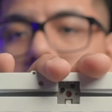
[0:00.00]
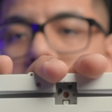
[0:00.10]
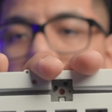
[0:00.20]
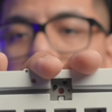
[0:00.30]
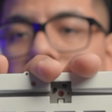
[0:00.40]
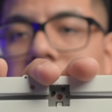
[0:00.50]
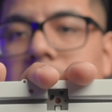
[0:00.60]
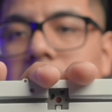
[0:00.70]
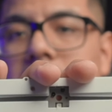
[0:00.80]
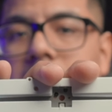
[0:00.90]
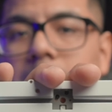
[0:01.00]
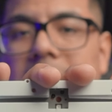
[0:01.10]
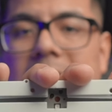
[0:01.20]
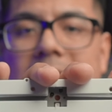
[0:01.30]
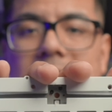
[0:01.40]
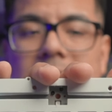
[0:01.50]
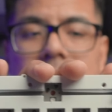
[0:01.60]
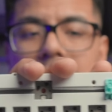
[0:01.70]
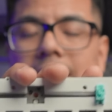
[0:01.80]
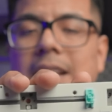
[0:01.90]
even though the PCB is black.
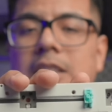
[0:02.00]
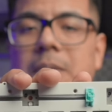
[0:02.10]
That's